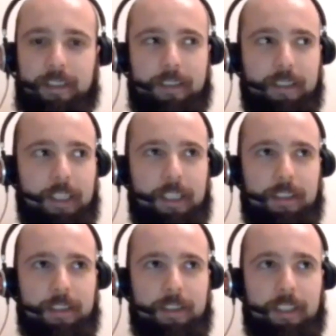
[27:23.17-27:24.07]

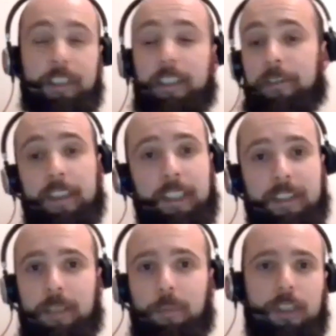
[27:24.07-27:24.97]
against even
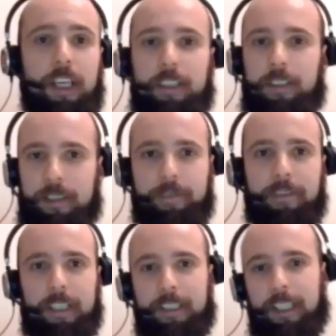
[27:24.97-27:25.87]
Dustin Poirier, the
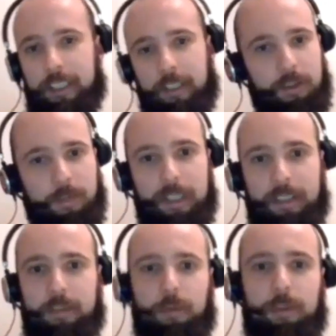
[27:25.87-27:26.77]
fight that he lost,
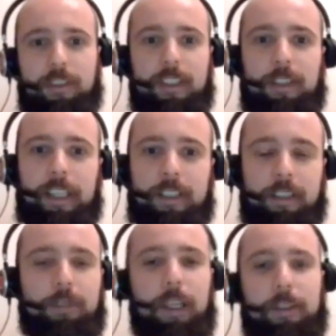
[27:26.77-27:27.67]
but it was still a
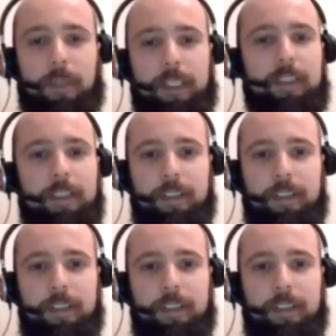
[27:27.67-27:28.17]
great one.